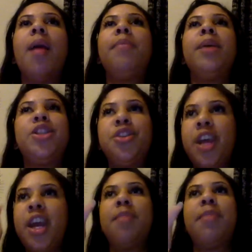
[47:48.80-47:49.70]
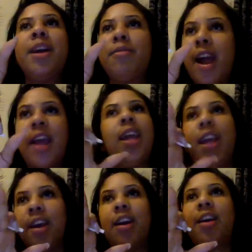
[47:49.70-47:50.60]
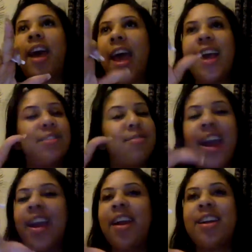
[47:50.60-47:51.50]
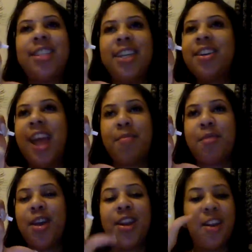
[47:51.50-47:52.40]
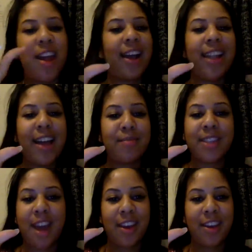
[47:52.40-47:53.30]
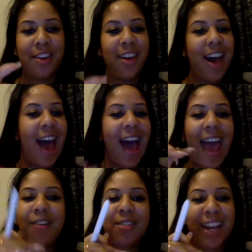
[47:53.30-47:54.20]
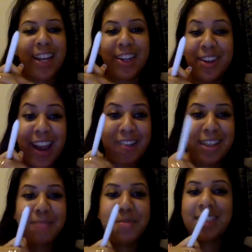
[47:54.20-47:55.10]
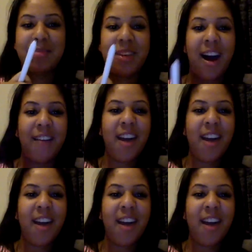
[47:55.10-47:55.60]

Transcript: Bitch, you hit the button right here. Okay. It's right here. See your name on it. Don't act like I'm stalking you. I hate when they do that. It really pisses me off.